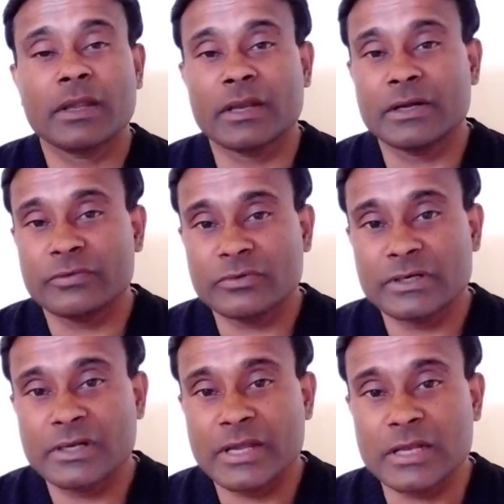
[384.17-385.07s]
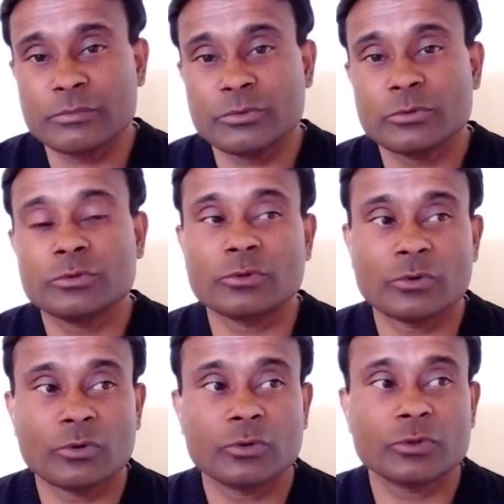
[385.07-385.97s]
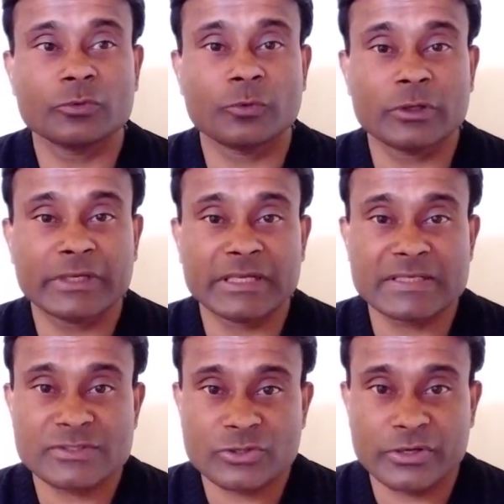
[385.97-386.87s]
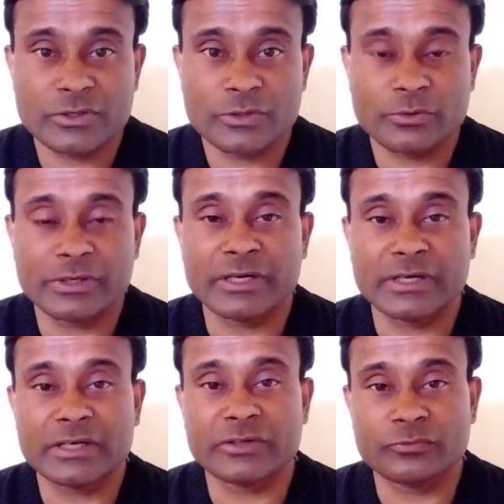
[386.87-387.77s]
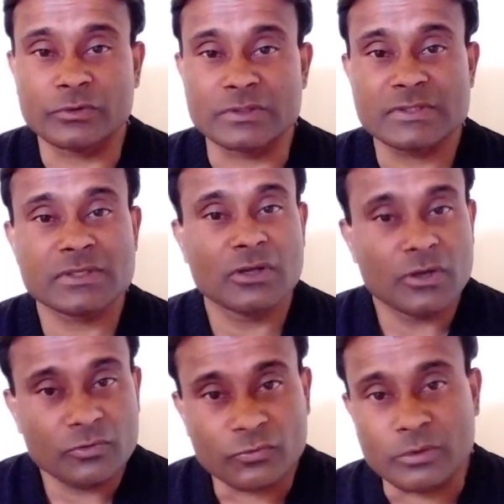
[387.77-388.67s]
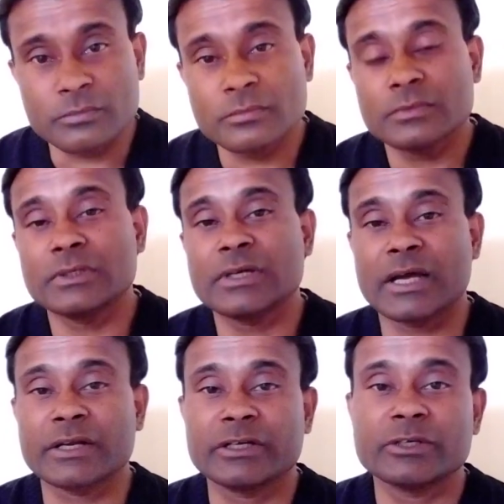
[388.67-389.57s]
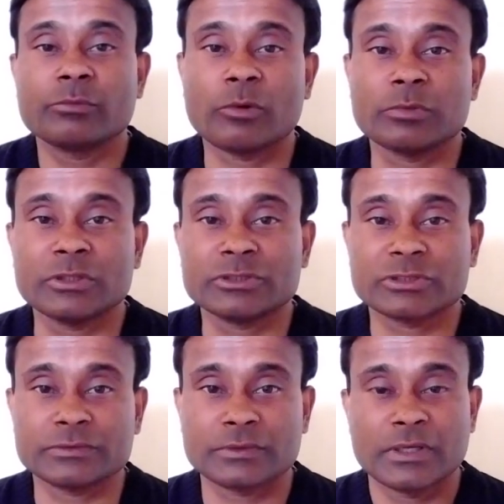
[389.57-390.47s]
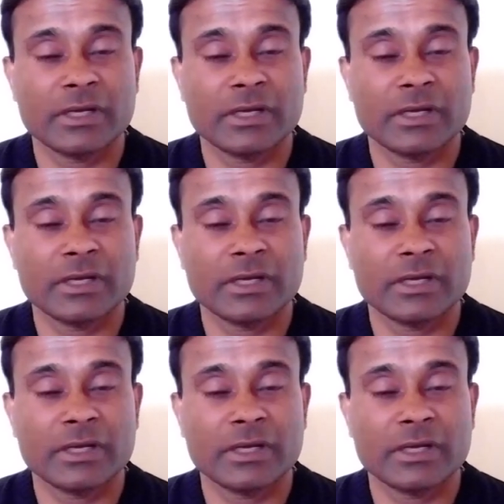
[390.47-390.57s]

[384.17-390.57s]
can definitely help you to know to what extent your data differs from the targeted population.